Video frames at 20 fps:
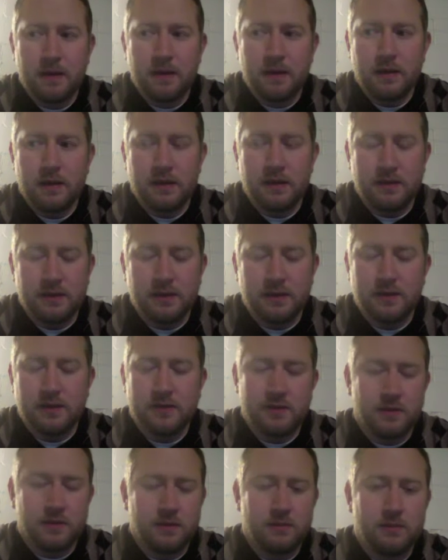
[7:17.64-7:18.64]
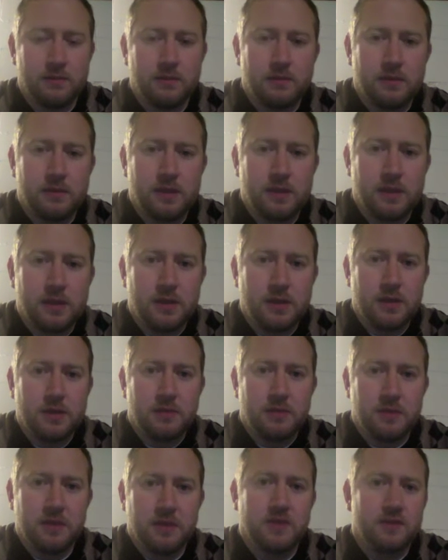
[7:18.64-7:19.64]
He took us from
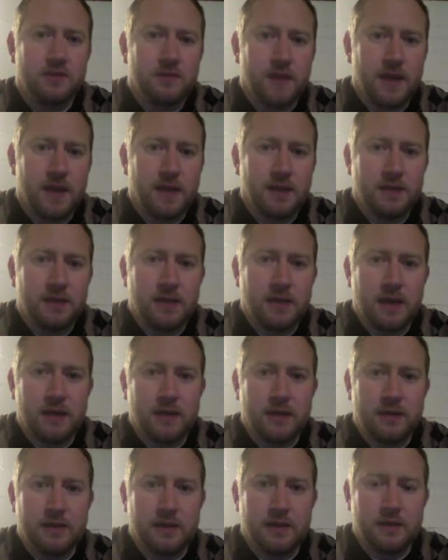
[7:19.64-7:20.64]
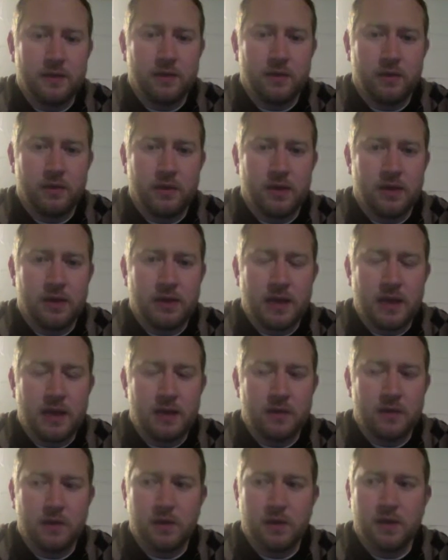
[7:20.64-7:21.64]
Pennsylvania down to Denton, North Carolina,
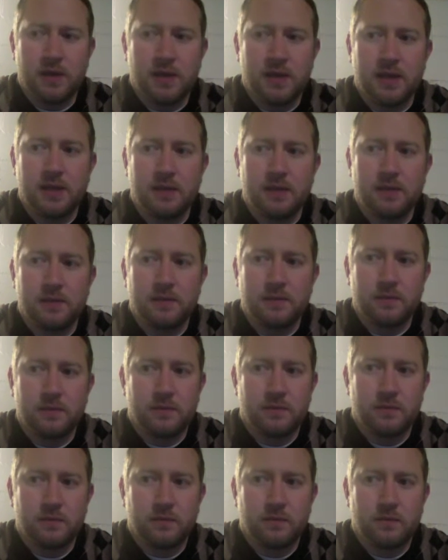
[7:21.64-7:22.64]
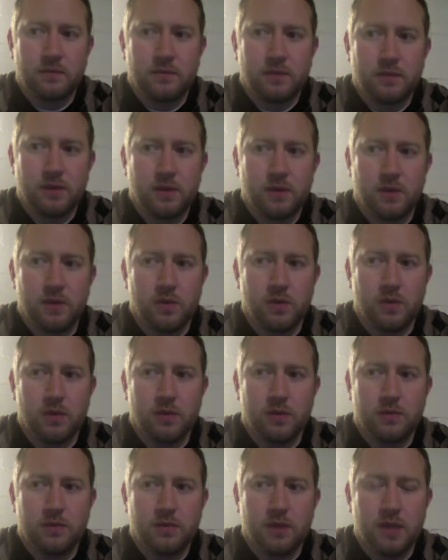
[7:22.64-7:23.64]
where again we
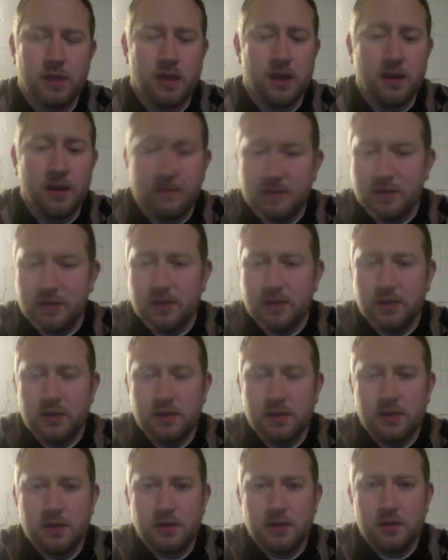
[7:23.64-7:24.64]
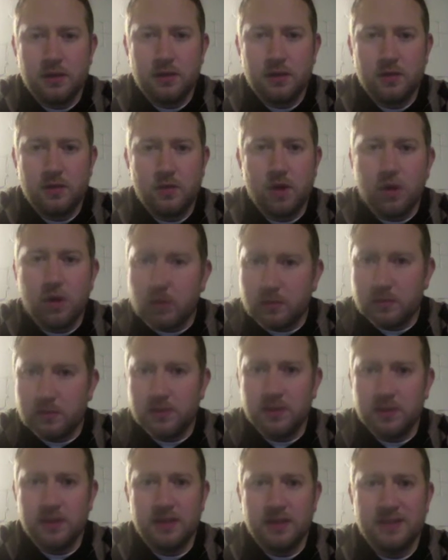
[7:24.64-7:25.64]
were loved,
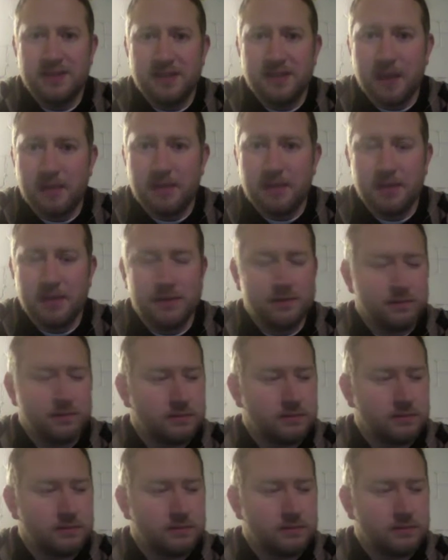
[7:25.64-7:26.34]
welcomed, accepted,